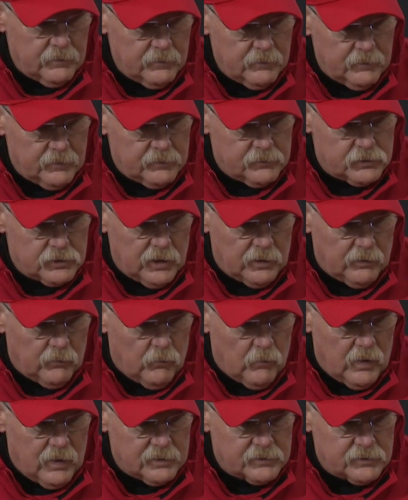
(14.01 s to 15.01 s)
And then Jaylen
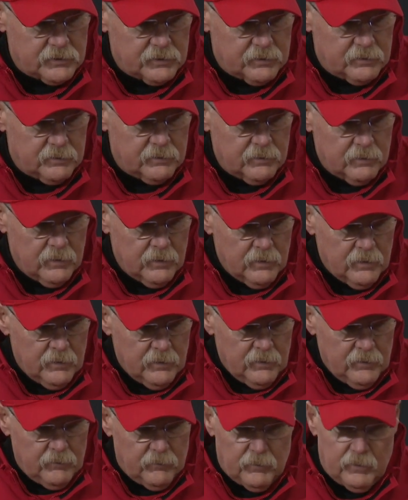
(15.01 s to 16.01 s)
Watson
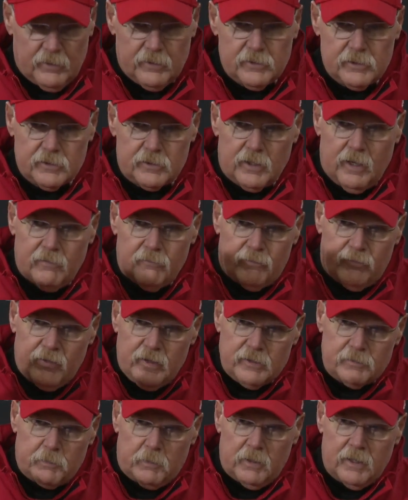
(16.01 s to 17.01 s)
really just got
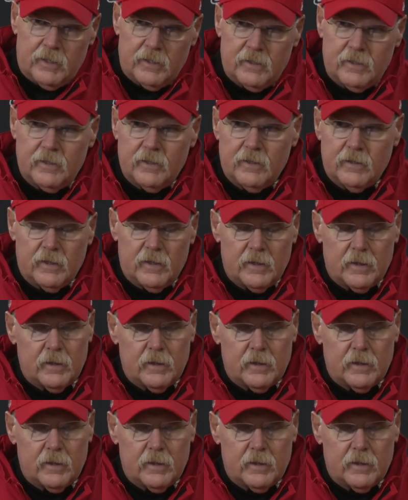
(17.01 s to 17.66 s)
face planted in